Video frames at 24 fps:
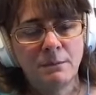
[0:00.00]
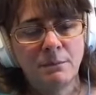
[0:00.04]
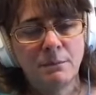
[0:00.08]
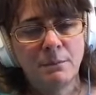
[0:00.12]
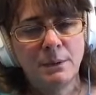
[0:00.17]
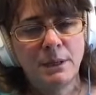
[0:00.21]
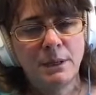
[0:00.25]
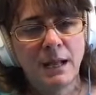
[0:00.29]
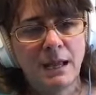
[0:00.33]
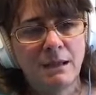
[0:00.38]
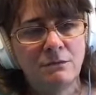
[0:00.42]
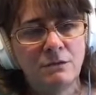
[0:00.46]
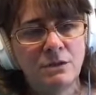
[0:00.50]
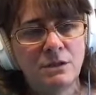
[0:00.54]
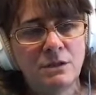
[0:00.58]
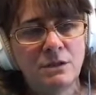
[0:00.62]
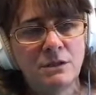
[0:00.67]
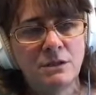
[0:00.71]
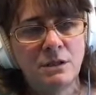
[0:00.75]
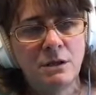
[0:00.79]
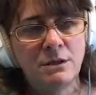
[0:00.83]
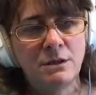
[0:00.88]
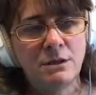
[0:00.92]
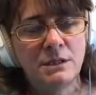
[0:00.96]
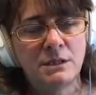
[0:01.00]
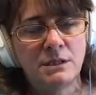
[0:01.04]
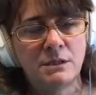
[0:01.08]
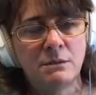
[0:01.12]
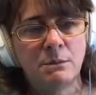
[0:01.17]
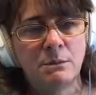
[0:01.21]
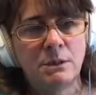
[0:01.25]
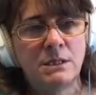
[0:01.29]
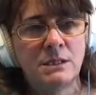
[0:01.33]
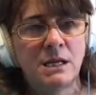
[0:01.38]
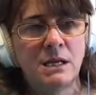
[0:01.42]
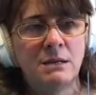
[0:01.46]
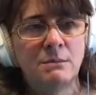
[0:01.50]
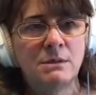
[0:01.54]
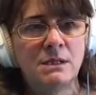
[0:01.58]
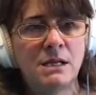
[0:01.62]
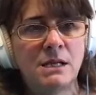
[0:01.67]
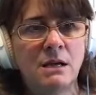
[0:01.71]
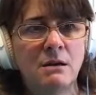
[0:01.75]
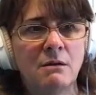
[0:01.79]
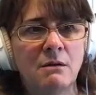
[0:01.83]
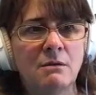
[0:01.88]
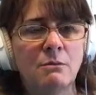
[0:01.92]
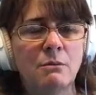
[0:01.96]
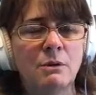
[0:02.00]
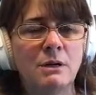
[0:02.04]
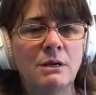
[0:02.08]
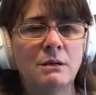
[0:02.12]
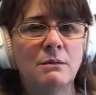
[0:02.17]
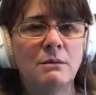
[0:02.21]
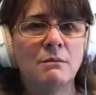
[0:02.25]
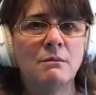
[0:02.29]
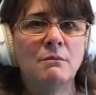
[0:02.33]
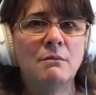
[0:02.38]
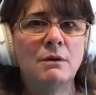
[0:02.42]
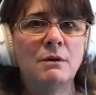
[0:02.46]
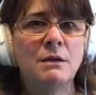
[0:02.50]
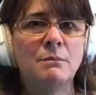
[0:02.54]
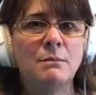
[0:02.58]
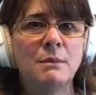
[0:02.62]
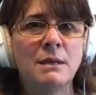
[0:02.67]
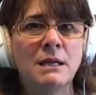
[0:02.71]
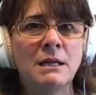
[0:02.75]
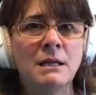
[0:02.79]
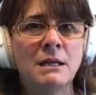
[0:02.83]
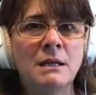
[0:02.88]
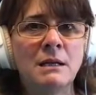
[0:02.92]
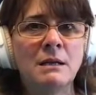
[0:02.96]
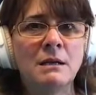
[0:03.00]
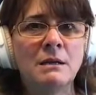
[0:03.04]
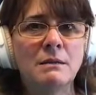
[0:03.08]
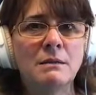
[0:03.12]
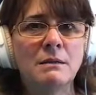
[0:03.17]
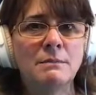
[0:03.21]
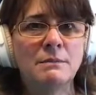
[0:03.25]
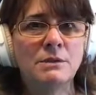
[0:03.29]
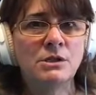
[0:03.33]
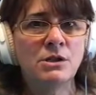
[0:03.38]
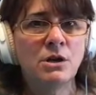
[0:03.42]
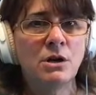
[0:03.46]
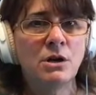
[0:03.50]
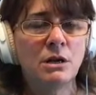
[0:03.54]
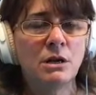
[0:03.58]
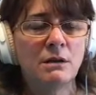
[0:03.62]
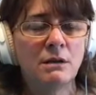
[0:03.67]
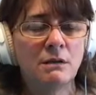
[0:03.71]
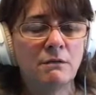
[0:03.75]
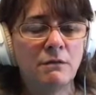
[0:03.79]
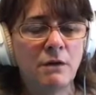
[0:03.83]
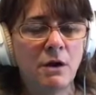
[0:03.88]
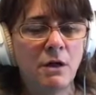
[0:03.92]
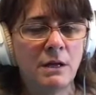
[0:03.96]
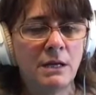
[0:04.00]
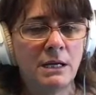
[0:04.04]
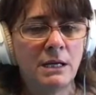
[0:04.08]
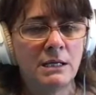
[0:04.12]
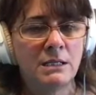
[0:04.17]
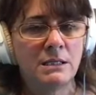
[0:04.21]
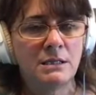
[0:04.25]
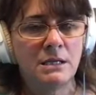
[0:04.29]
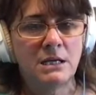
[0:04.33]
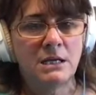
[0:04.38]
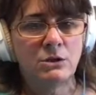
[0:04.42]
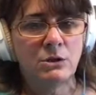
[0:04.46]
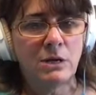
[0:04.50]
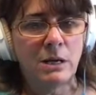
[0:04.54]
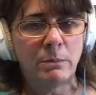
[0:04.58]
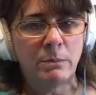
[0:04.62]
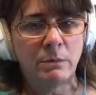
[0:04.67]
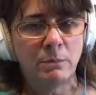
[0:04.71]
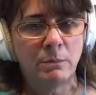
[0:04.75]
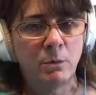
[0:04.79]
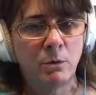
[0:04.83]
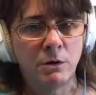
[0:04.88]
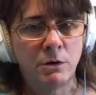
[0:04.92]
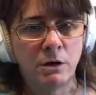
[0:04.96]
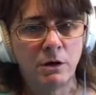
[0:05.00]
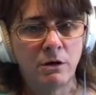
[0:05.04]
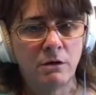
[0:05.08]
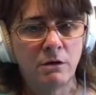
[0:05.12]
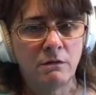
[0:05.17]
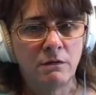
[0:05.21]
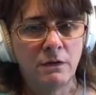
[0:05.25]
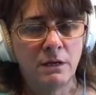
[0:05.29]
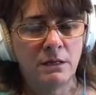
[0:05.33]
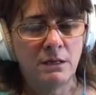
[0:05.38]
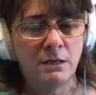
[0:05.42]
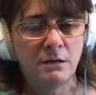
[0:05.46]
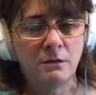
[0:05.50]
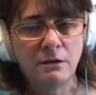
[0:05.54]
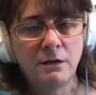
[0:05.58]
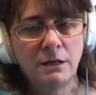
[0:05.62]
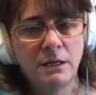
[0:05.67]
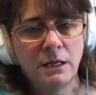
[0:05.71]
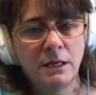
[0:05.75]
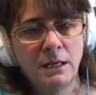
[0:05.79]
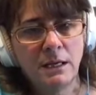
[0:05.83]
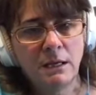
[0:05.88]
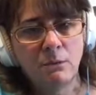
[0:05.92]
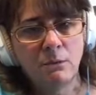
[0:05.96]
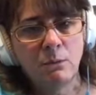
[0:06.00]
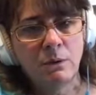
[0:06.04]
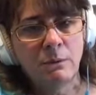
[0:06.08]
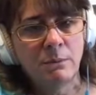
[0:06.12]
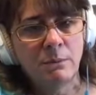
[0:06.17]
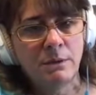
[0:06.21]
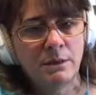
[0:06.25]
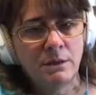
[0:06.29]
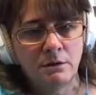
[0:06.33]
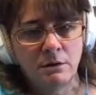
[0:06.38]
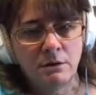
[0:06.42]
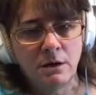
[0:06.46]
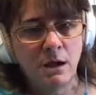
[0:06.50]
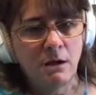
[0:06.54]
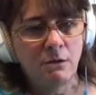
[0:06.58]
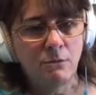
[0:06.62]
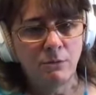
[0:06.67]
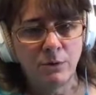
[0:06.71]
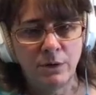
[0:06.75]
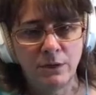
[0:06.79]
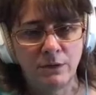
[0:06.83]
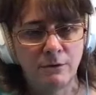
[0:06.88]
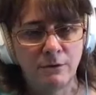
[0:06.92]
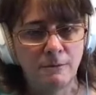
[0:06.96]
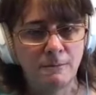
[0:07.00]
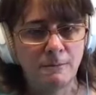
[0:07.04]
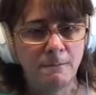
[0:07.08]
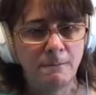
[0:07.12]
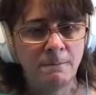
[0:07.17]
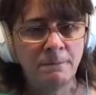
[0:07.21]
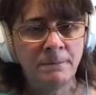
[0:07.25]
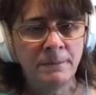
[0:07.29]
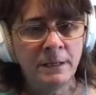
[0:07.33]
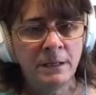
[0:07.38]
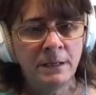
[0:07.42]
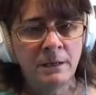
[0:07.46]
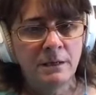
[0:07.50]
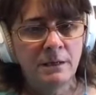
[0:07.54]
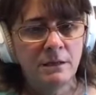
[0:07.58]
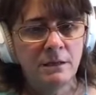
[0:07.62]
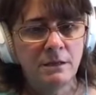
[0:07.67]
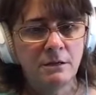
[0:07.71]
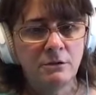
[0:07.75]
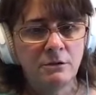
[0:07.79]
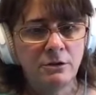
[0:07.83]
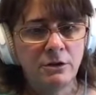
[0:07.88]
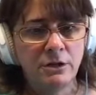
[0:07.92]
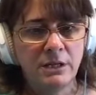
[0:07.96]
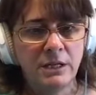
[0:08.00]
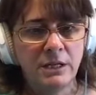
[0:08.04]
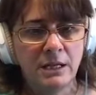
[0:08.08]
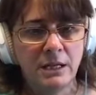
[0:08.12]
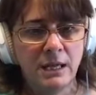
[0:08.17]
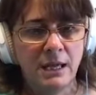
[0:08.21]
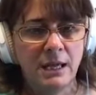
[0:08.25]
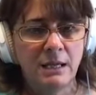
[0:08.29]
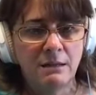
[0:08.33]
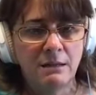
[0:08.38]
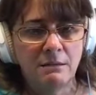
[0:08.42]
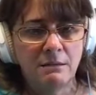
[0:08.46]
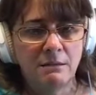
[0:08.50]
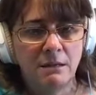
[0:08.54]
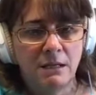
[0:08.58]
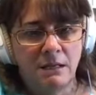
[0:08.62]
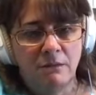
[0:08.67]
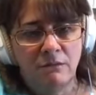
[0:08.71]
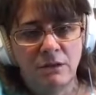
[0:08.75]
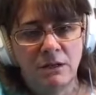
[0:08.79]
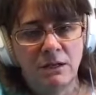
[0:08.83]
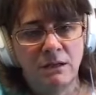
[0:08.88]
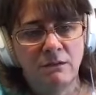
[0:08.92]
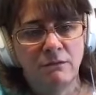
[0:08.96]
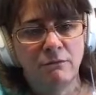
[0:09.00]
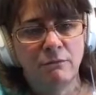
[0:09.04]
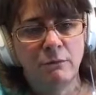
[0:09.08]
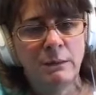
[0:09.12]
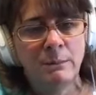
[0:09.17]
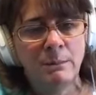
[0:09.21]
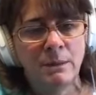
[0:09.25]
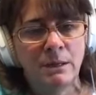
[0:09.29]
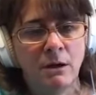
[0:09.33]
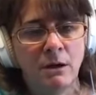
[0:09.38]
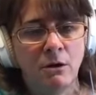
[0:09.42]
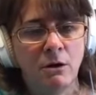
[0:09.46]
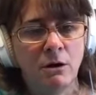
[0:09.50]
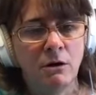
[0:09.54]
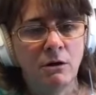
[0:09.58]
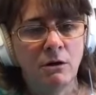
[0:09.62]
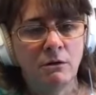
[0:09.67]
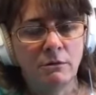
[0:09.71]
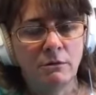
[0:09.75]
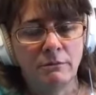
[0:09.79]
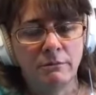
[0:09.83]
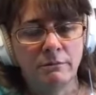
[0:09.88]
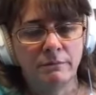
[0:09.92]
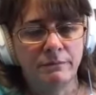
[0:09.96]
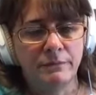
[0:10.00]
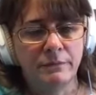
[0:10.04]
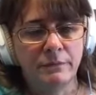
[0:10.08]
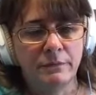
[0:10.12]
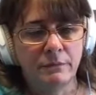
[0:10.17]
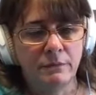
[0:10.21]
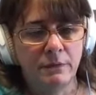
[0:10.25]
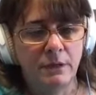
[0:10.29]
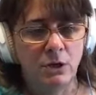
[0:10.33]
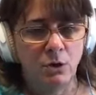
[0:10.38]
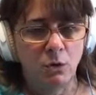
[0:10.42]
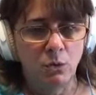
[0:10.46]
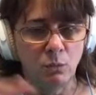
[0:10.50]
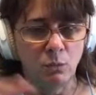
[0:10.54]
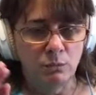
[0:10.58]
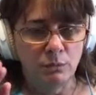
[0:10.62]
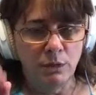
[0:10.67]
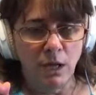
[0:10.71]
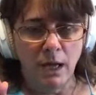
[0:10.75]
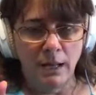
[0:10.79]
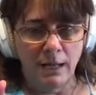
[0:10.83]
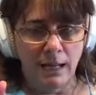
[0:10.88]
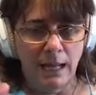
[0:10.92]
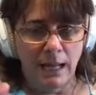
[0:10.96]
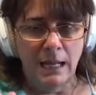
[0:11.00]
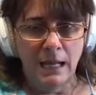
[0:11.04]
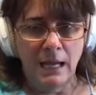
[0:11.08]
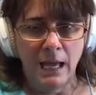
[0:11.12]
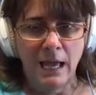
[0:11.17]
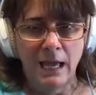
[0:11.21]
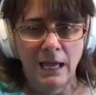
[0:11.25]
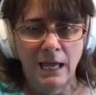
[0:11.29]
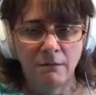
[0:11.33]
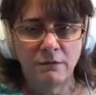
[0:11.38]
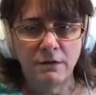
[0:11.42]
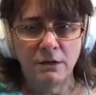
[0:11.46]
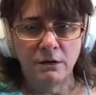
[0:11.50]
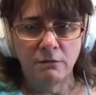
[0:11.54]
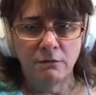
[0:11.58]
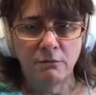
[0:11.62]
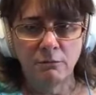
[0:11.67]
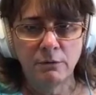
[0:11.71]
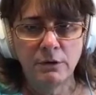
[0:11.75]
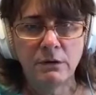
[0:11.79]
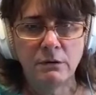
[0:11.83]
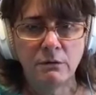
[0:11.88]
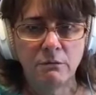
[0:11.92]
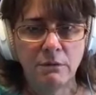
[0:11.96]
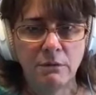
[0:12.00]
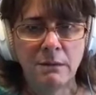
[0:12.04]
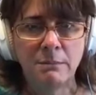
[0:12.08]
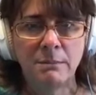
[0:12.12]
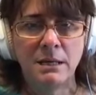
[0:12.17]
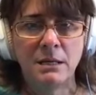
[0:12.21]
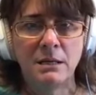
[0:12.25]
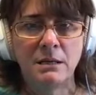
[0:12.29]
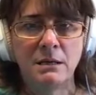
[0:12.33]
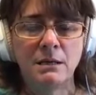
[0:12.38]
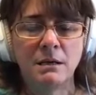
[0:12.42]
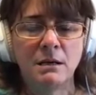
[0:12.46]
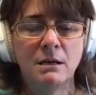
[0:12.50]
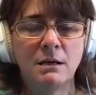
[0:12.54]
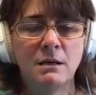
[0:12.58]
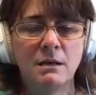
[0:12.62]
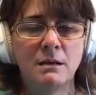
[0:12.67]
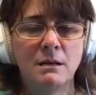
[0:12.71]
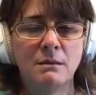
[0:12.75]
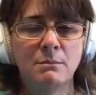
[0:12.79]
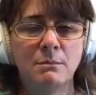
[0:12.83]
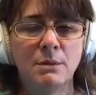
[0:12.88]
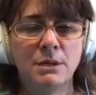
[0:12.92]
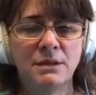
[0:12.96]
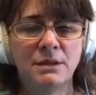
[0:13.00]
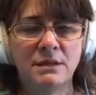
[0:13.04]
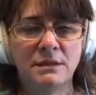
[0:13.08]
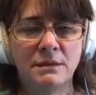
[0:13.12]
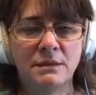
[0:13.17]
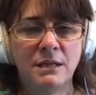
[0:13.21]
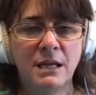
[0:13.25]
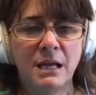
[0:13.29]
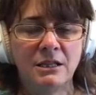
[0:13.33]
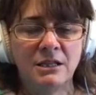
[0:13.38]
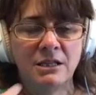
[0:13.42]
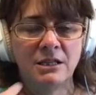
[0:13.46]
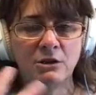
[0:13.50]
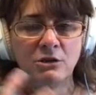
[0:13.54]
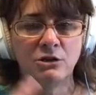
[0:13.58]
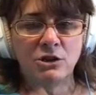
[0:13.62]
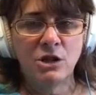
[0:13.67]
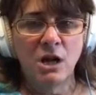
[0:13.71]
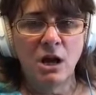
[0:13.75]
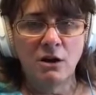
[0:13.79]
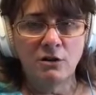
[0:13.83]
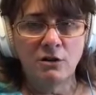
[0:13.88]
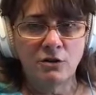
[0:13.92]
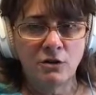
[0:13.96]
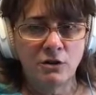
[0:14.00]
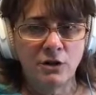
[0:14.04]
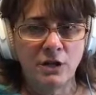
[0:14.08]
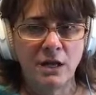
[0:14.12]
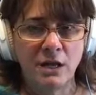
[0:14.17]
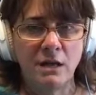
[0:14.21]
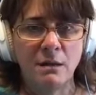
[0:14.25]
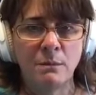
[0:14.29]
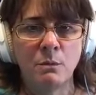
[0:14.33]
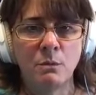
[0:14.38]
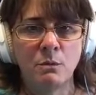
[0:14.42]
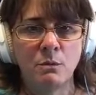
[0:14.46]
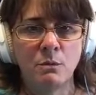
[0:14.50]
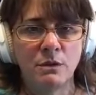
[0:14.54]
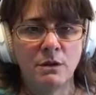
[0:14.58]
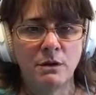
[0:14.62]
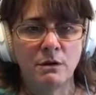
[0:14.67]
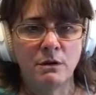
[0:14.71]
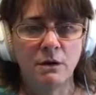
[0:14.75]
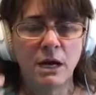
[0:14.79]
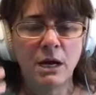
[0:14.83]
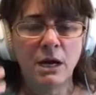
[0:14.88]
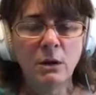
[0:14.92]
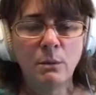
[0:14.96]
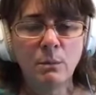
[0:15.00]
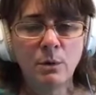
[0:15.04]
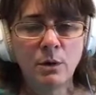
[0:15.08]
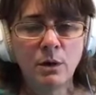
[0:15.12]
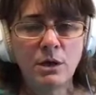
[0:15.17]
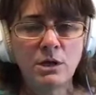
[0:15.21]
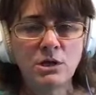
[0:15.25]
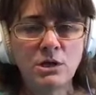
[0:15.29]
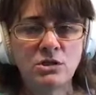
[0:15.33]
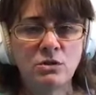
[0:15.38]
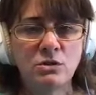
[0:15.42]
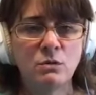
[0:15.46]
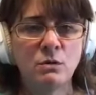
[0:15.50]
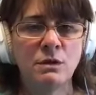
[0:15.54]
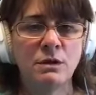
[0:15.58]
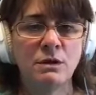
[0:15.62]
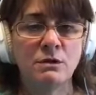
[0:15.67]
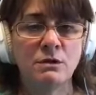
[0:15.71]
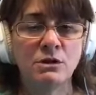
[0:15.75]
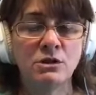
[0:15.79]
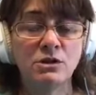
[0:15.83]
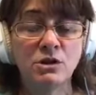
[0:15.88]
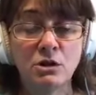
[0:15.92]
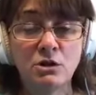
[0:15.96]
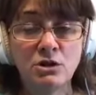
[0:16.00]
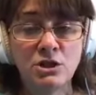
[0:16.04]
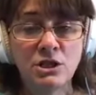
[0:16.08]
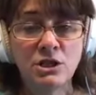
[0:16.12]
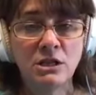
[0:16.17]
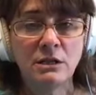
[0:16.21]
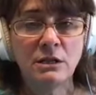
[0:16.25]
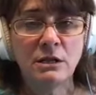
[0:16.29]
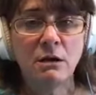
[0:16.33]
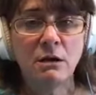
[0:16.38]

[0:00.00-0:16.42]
but I've just thought this so many times how when when men start falling into that trap of pornography and they're looking at women that are not real, they're looking at even if women are, you know, not AI, if they're real women, but yet they're doctored up or they're mm-hmm. airbrushed or they're surgically